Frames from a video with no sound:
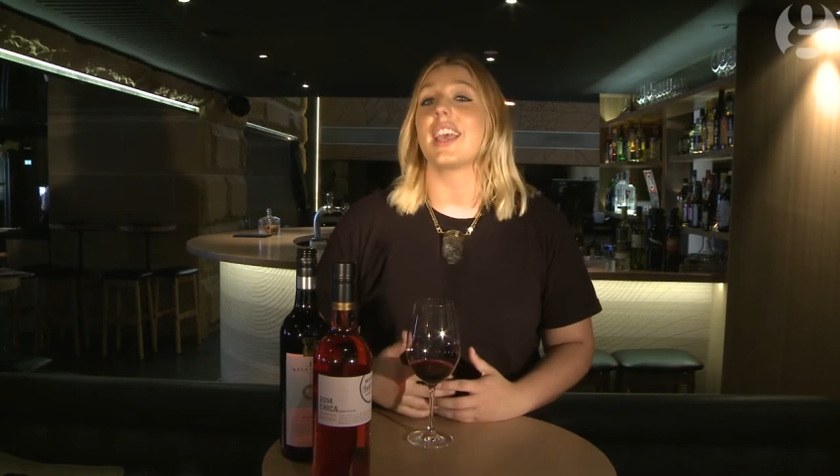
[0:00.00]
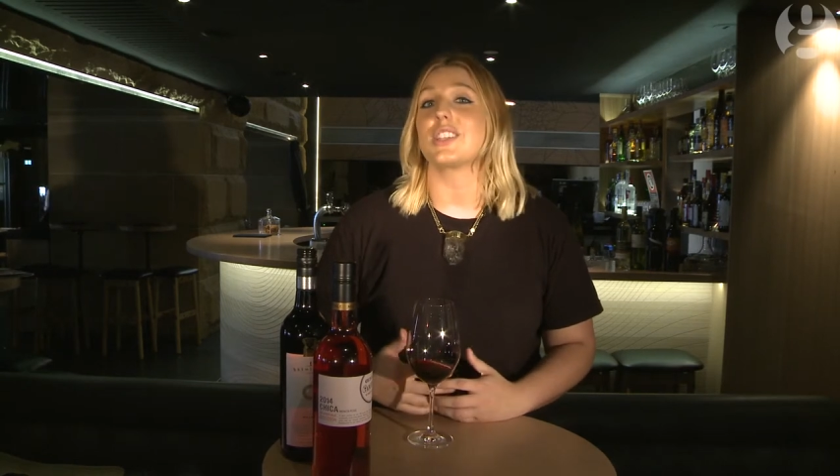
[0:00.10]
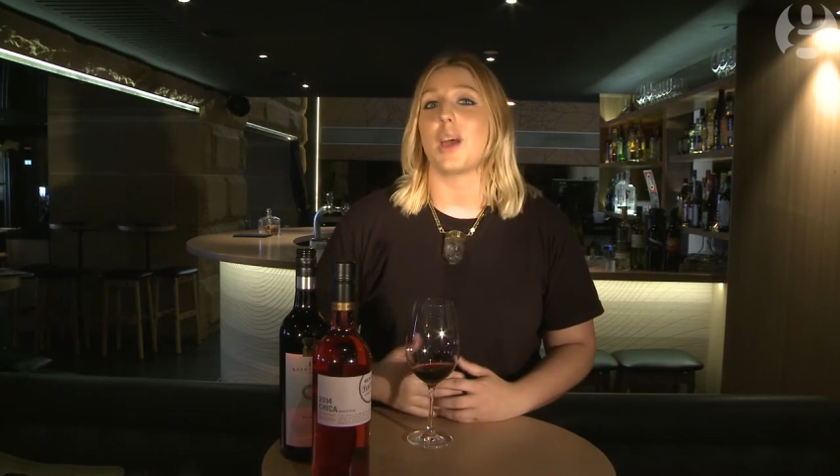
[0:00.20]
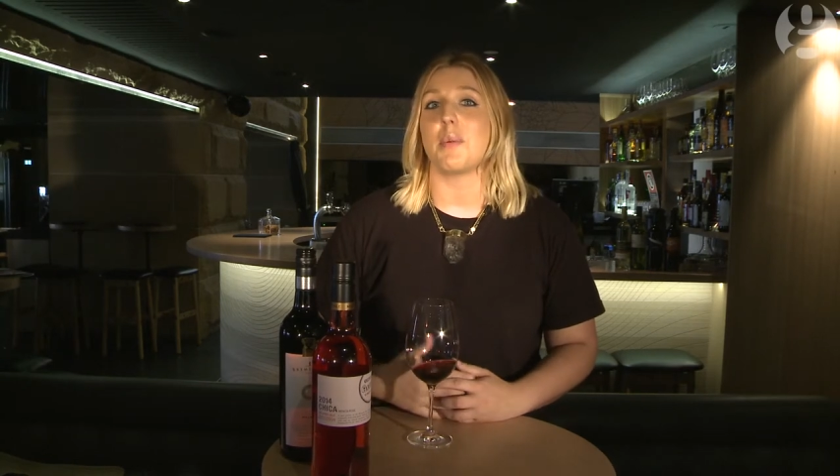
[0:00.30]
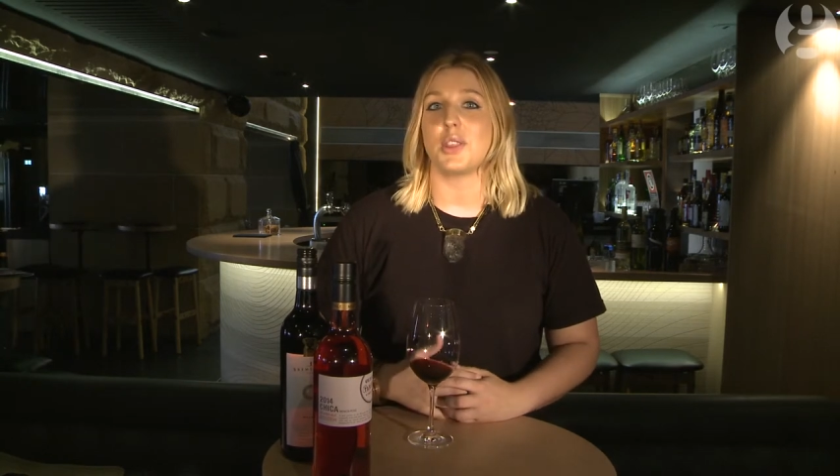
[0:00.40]

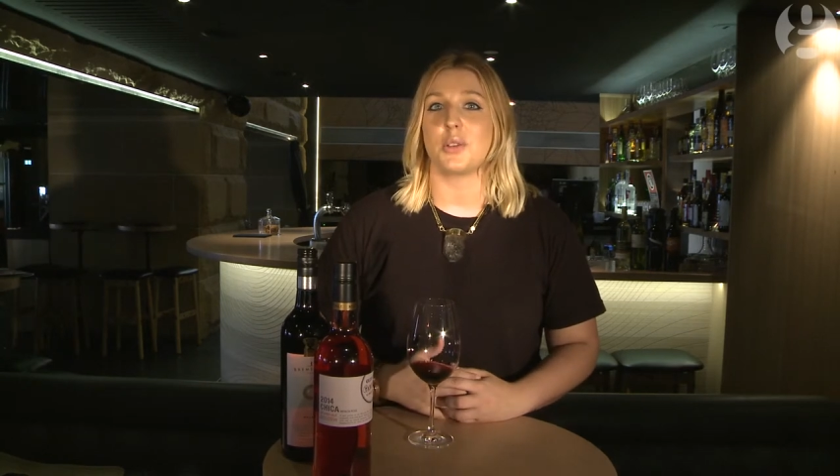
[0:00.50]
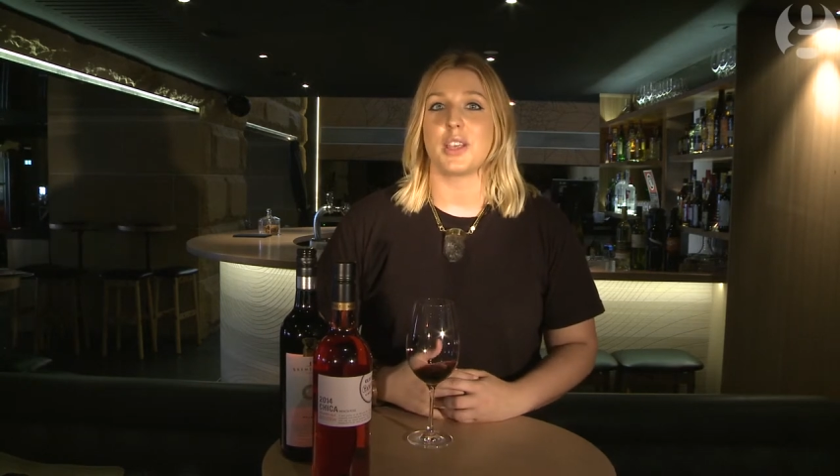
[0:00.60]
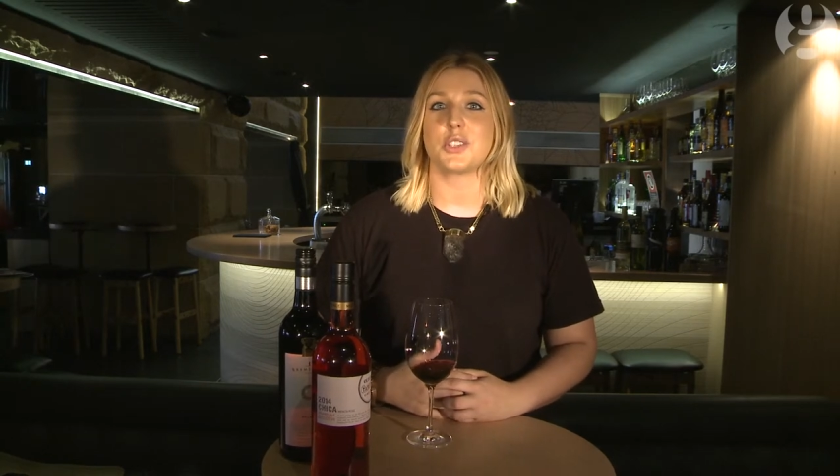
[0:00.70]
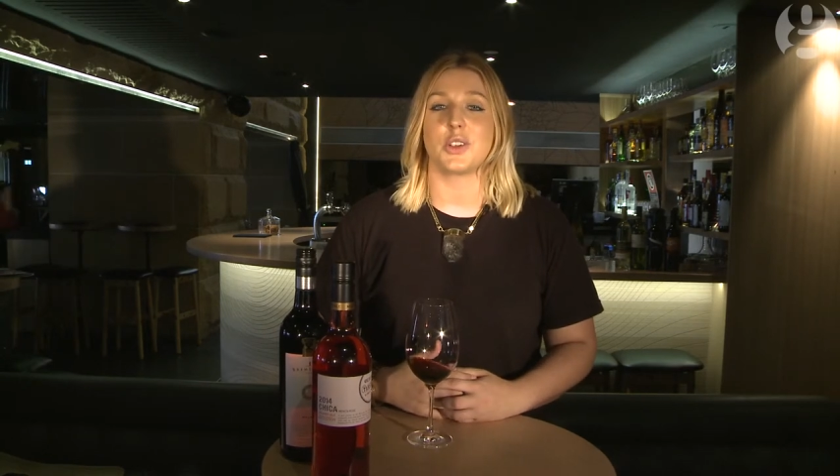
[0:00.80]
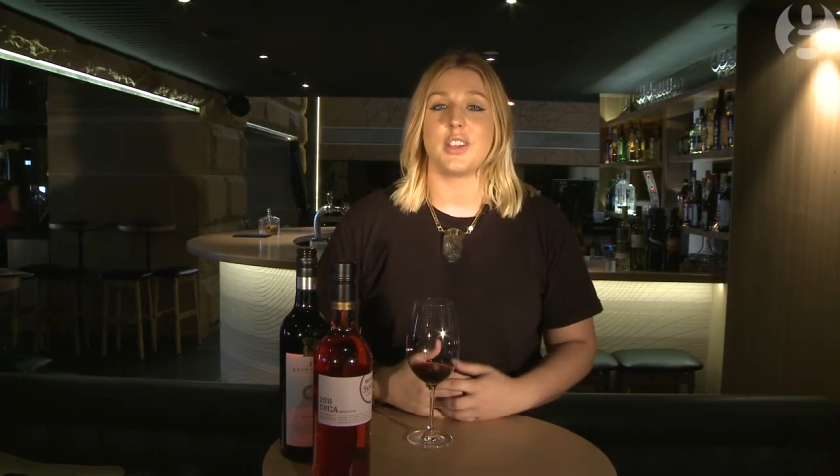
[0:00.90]
next time you're at the
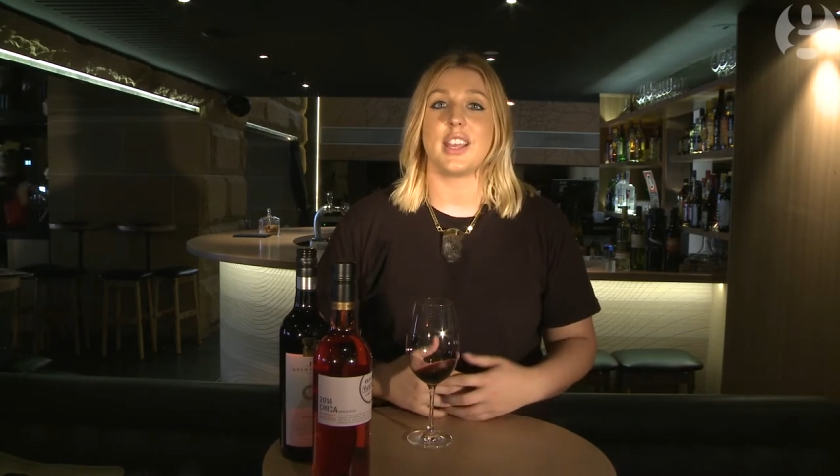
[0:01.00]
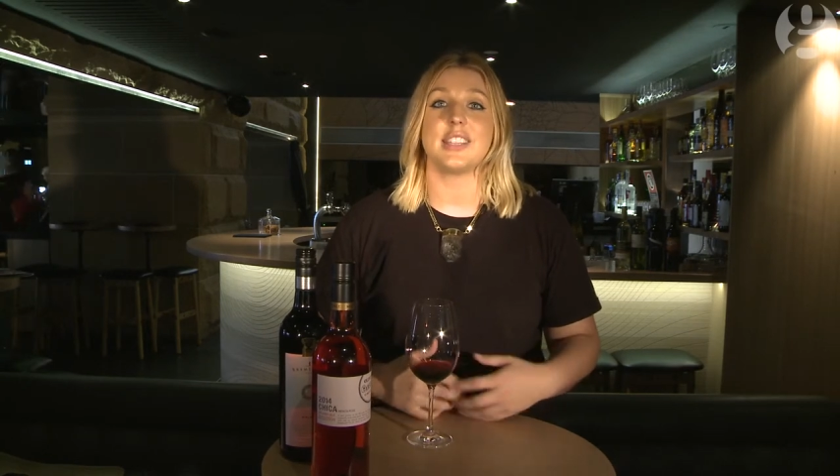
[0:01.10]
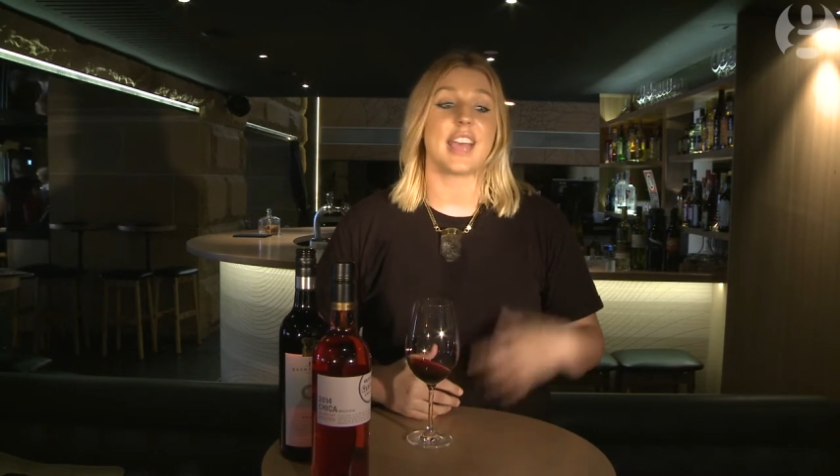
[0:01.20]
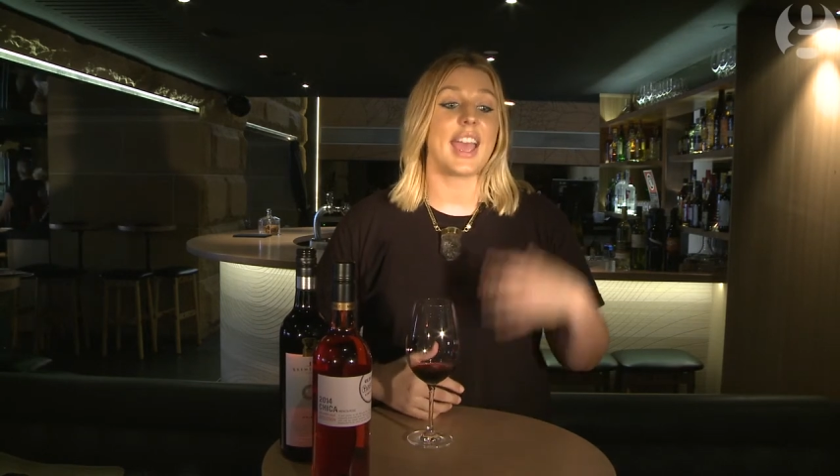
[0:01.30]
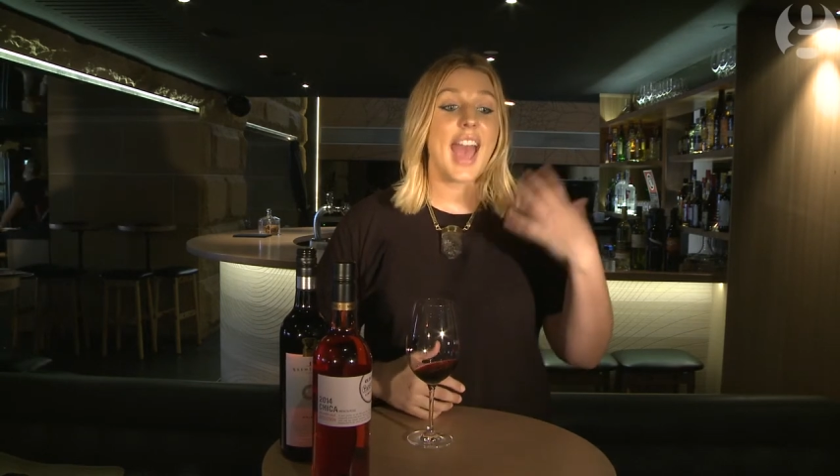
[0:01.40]
restaurant
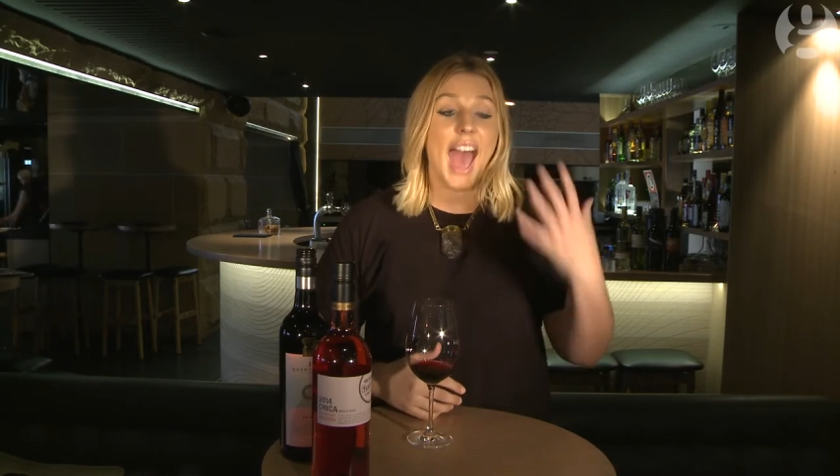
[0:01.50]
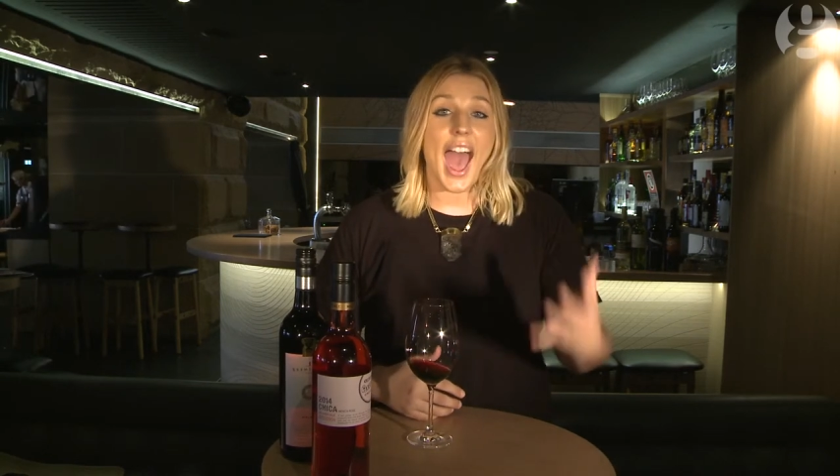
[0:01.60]
and say,